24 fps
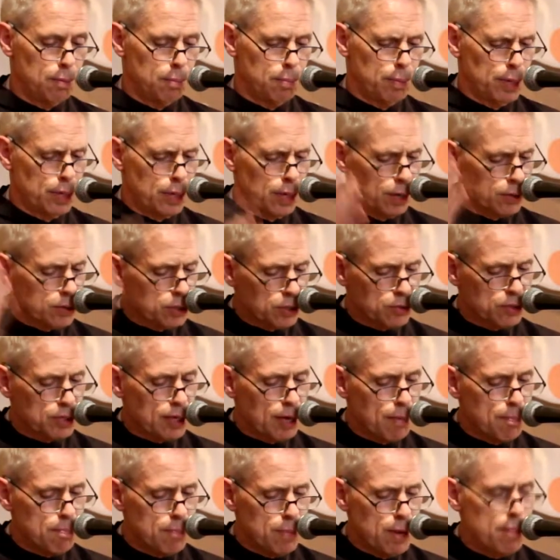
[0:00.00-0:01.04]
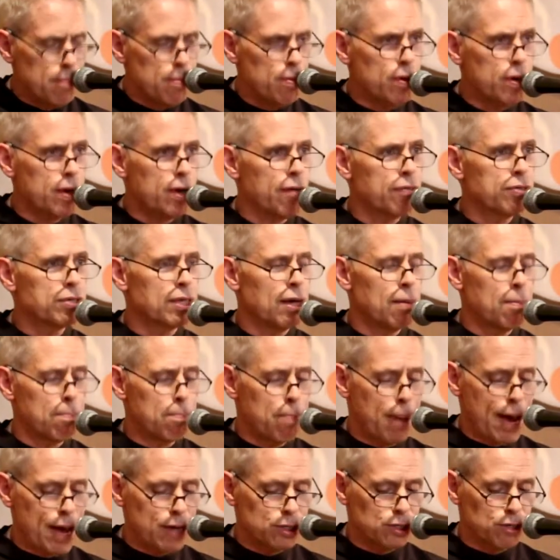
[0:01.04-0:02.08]
because of some memory of some
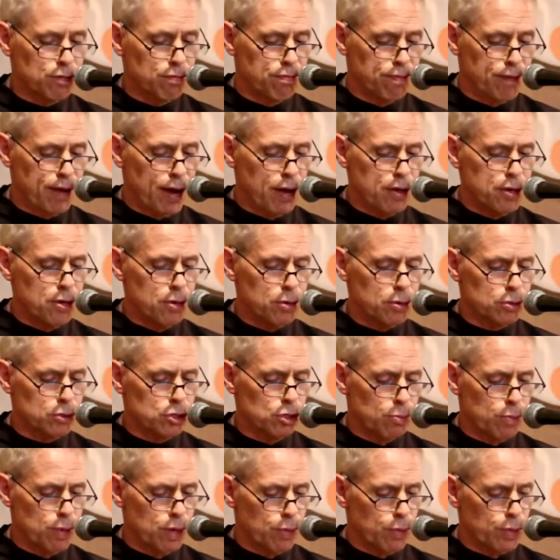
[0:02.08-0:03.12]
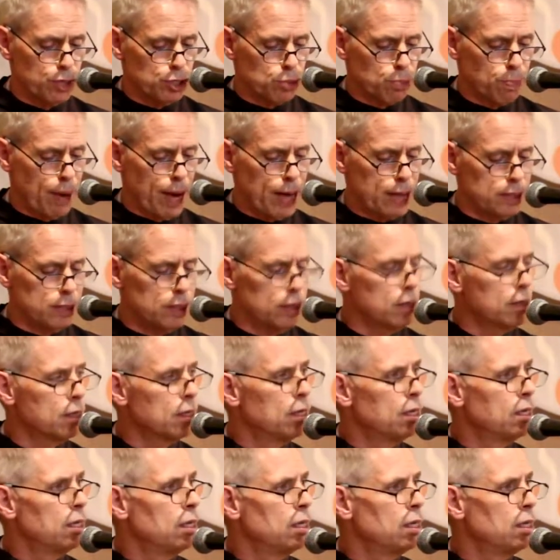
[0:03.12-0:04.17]
past failure to be
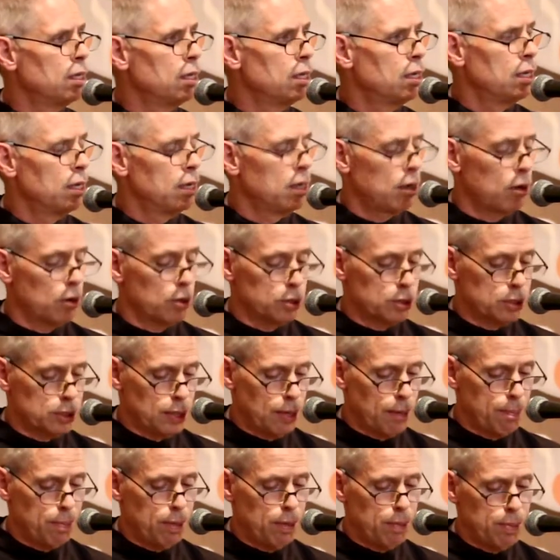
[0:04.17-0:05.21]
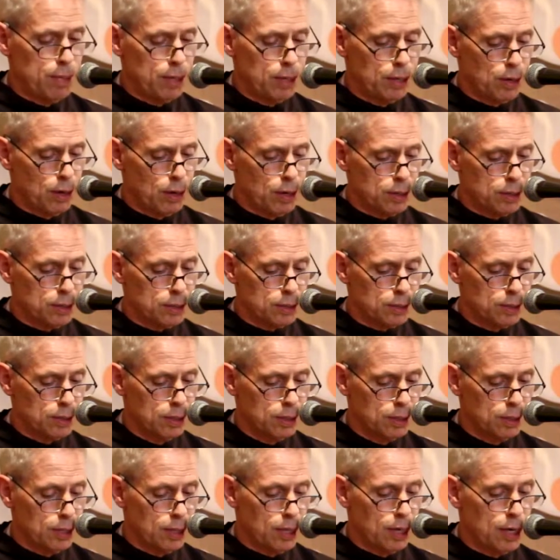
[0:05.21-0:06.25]
respected, or simply because
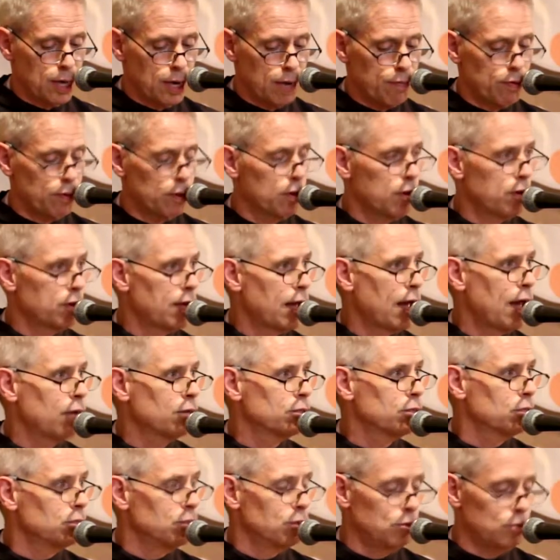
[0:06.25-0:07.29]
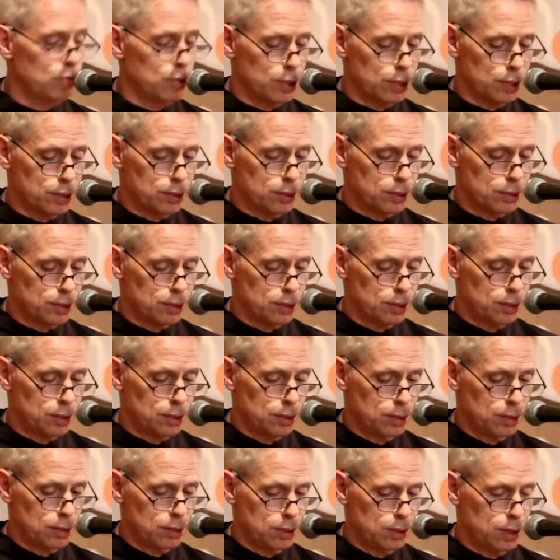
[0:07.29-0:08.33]
they never learned how to do this.
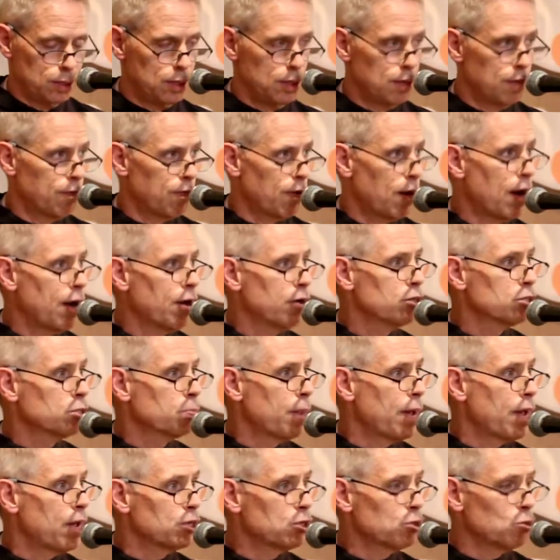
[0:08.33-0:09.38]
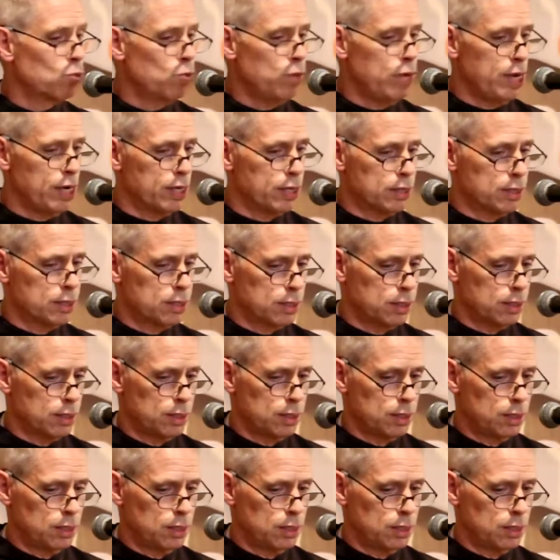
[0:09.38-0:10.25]
Friars pass weeks,